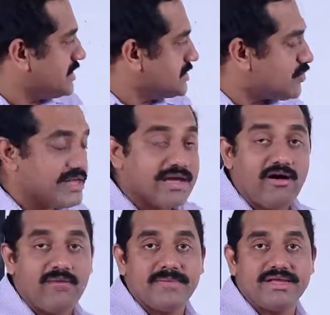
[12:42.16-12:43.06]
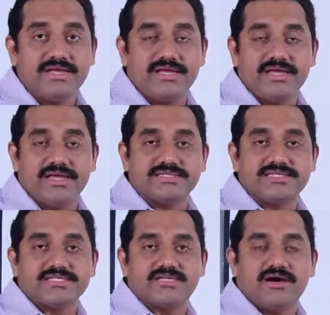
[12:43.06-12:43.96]
So the government is
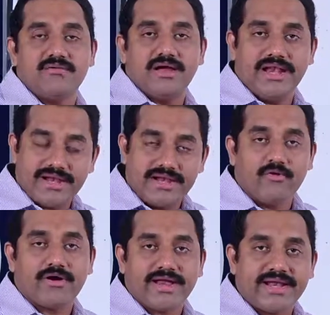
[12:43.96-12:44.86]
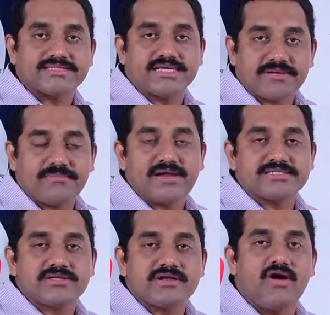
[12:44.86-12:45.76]
in a democratic setup
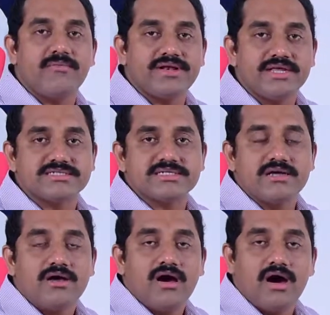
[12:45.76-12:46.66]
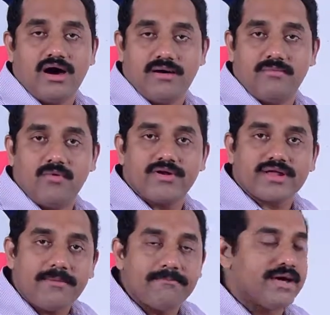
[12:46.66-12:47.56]
also, the government is more
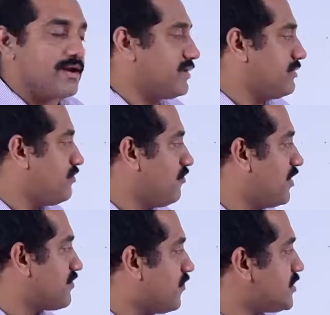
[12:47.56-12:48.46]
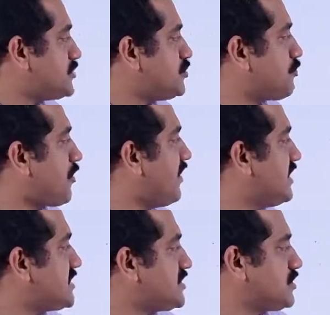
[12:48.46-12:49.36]
compelled, more forced to
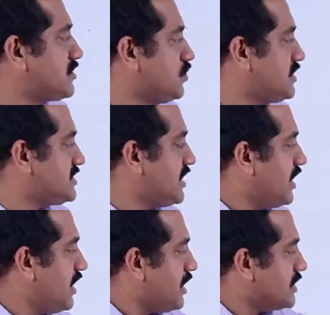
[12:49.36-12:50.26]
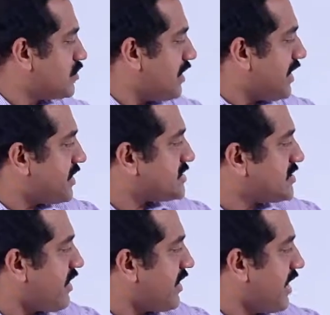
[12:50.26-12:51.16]
provide such goods. So later stage
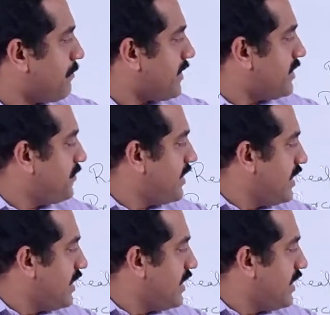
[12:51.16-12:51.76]
what happened?